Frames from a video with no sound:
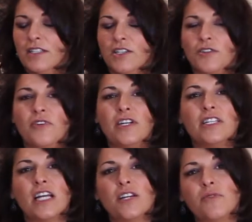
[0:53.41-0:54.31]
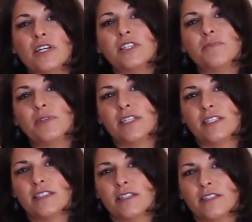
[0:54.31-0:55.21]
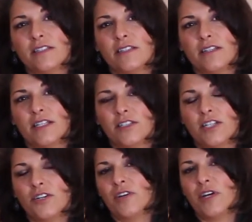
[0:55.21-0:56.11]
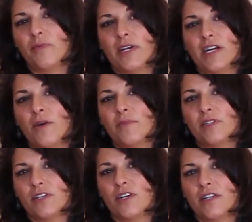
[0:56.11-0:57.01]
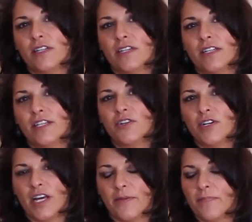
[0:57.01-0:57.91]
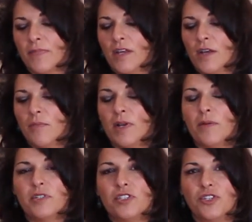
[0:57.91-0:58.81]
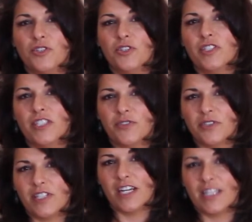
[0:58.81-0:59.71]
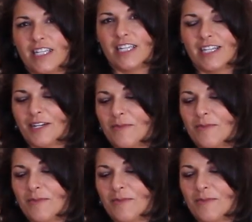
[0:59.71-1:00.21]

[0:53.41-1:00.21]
Now you'll find a lot of recipes that tell you how to make hummus on the internet, but I'm going to show you a secret technique.